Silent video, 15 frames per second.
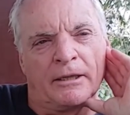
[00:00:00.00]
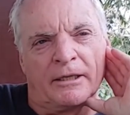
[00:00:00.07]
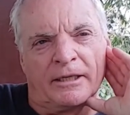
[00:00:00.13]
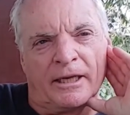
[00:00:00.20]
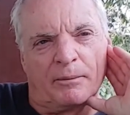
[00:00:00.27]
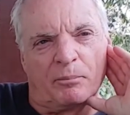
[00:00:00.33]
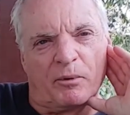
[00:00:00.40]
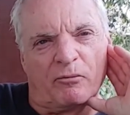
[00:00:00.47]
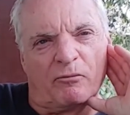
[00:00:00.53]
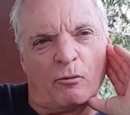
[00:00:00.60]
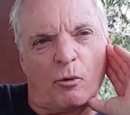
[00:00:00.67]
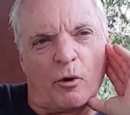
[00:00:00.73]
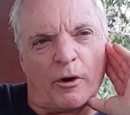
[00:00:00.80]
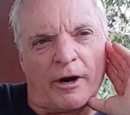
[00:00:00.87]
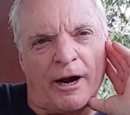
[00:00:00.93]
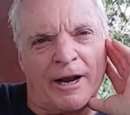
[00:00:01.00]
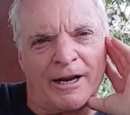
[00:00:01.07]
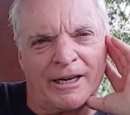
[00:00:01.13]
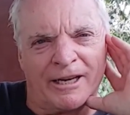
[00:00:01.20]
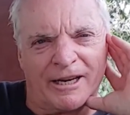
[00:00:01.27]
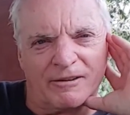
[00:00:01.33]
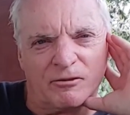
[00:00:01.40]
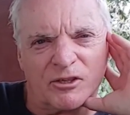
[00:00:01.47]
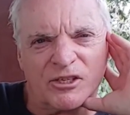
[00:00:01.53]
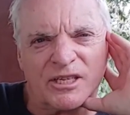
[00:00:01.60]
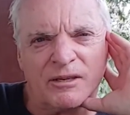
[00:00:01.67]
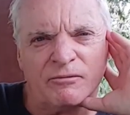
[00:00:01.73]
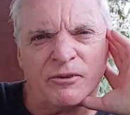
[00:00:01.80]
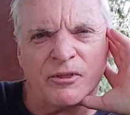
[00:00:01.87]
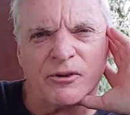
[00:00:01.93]
The night before, and it was
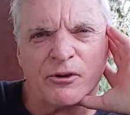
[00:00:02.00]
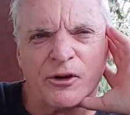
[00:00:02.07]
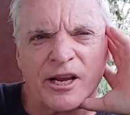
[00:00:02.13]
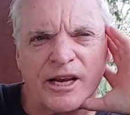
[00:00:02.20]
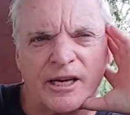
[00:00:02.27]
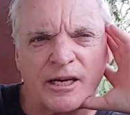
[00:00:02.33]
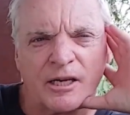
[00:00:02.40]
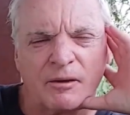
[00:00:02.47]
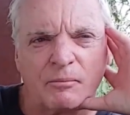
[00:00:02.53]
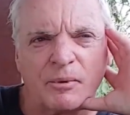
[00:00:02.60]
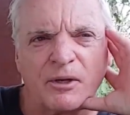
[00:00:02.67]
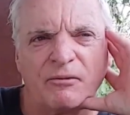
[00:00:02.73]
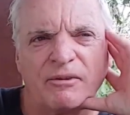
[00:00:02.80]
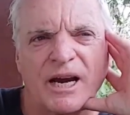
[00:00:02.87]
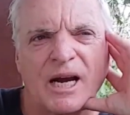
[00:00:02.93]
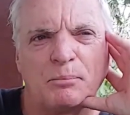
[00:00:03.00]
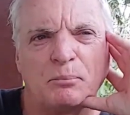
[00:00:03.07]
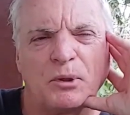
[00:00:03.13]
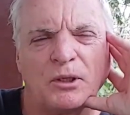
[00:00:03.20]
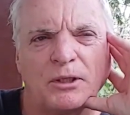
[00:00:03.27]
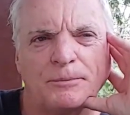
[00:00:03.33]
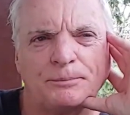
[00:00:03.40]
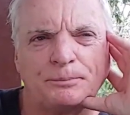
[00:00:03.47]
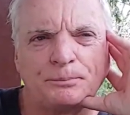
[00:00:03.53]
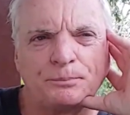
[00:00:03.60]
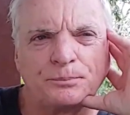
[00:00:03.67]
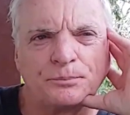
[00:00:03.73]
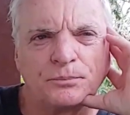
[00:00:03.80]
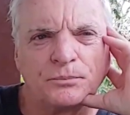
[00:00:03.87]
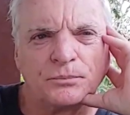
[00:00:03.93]
7:30, I had a bit of apple
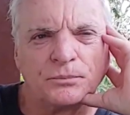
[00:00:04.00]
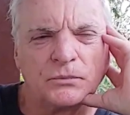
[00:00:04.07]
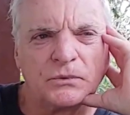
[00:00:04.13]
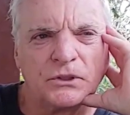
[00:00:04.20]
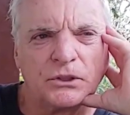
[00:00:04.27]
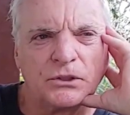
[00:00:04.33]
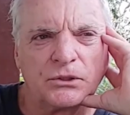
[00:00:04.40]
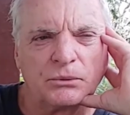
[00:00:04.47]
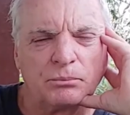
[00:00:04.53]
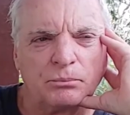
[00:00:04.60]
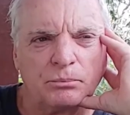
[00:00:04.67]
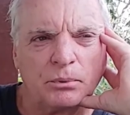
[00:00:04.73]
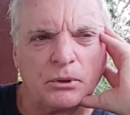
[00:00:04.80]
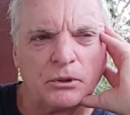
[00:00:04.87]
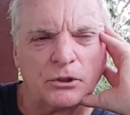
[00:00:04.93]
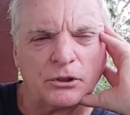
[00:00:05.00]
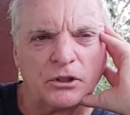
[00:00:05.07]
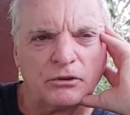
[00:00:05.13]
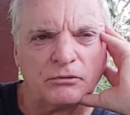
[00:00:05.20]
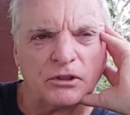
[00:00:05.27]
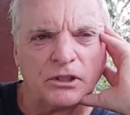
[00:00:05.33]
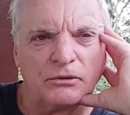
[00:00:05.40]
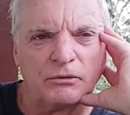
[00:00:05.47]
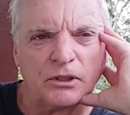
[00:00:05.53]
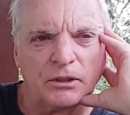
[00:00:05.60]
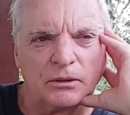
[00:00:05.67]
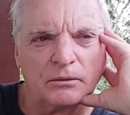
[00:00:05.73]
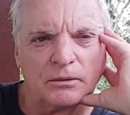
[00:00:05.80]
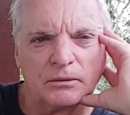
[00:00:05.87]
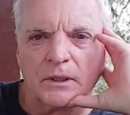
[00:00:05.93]
just to polish off the
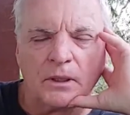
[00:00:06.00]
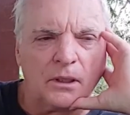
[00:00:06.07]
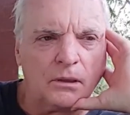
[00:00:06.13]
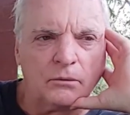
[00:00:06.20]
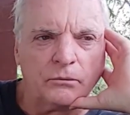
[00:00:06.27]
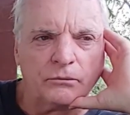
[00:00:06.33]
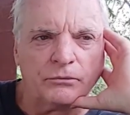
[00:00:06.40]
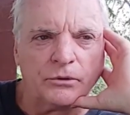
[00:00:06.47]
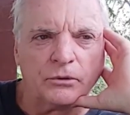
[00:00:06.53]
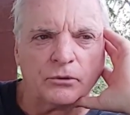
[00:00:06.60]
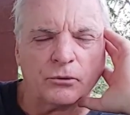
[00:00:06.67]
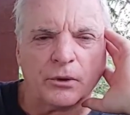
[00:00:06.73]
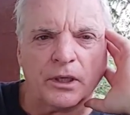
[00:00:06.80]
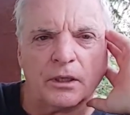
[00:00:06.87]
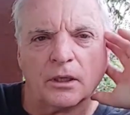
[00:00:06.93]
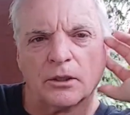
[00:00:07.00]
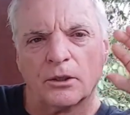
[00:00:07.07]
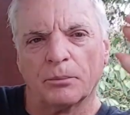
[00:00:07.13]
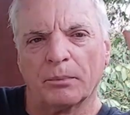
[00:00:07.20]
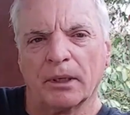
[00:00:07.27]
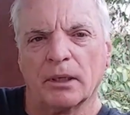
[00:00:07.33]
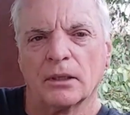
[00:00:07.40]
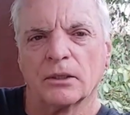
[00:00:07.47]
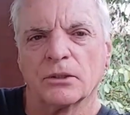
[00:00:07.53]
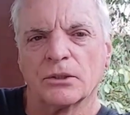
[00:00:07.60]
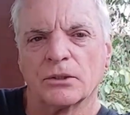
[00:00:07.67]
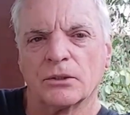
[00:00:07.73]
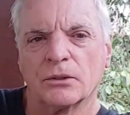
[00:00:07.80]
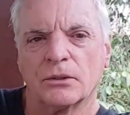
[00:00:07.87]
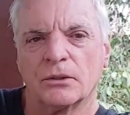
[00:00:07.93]
evening. I don't feel great hunger
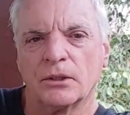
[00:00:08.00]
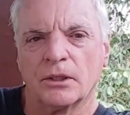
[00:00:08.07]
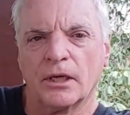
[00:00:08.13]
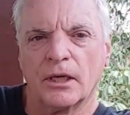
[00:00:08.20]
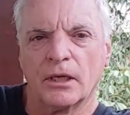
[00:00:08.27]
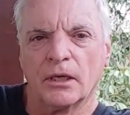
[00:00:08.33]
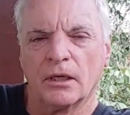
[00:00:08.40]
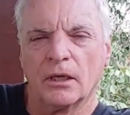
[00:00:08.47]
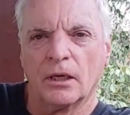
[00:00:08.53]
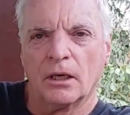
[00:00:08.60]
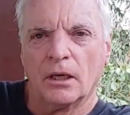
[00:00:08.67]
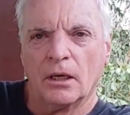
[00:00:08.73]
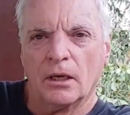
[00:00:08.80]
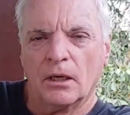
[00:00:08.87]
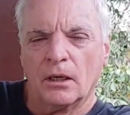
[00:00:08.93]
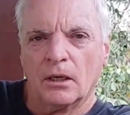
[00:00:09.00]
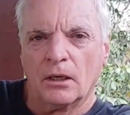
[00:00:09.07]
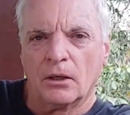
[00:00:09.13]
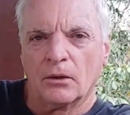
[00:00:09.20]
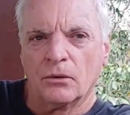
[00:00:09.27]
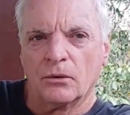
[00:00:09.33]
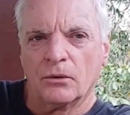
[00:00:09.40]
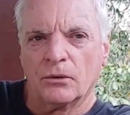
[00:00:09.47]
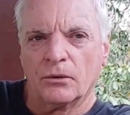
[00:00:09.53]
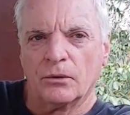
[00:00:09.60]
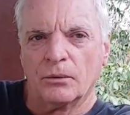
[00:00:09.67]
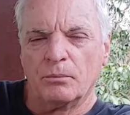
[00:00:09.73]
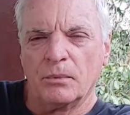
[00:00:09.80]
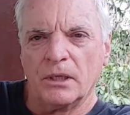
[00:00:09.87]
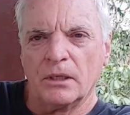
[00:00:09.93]
pangs today, although
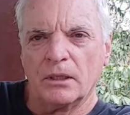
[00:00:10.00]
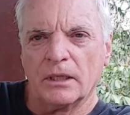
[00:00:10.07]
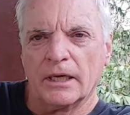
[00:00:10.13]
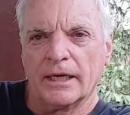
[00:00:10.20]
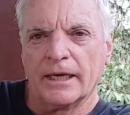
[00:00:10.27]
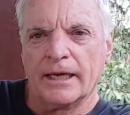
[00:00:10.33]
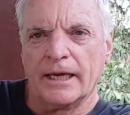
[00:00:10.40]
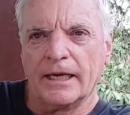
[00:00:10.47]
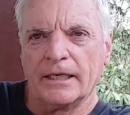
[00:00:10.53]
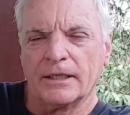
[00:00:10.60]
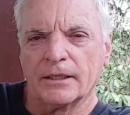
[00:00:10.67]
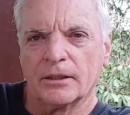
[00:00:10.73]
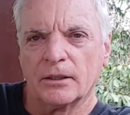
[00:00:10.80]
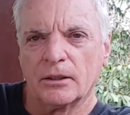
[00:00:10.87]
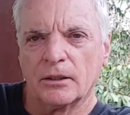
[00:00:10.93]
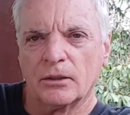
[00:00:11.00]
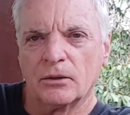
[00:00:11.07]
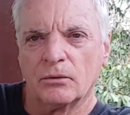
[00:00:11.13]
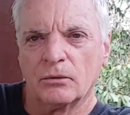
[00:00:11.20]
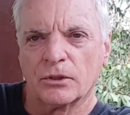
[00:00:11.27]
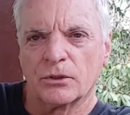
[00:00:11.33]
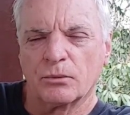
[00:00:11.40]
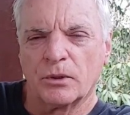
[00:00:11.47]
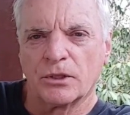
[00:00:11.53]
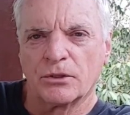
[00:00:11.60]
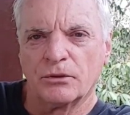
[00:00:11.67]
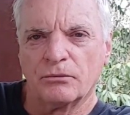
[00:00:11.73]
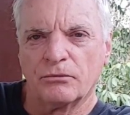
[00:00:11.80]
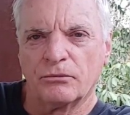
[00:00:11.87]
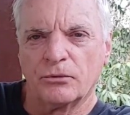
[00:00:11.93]
the meal I ate was
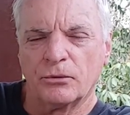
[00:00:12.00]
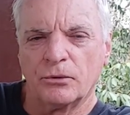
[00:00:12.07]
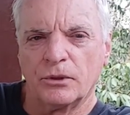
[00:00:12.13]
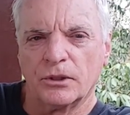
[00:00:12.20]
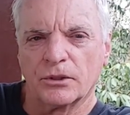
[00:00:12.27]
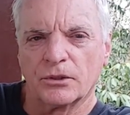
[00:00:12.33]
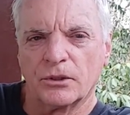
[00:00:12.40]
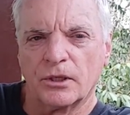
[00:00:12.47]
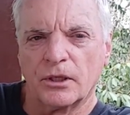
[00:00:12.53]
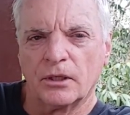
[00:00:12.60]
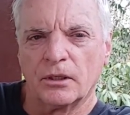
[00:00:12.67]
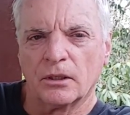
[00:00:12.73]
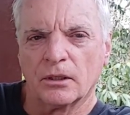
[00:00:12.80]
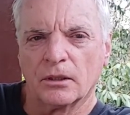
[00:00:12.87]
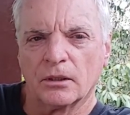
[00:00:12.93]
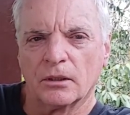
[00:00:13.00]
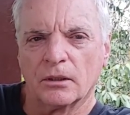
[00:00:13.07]
Western food yesterday.